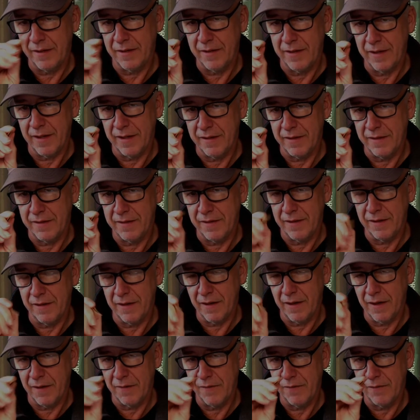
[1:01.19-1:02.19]
that
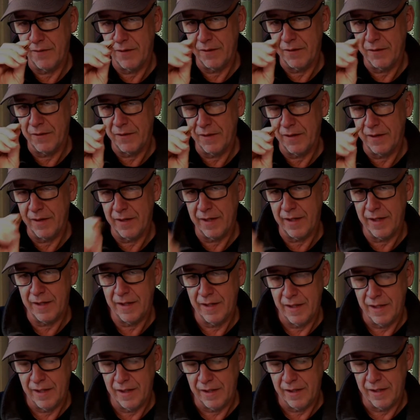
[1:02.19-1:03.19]
TR fits into that
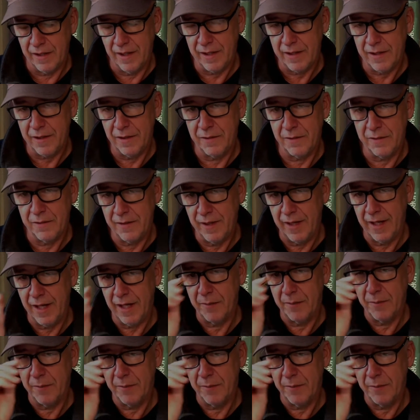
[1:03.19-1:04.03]
knockout tab, and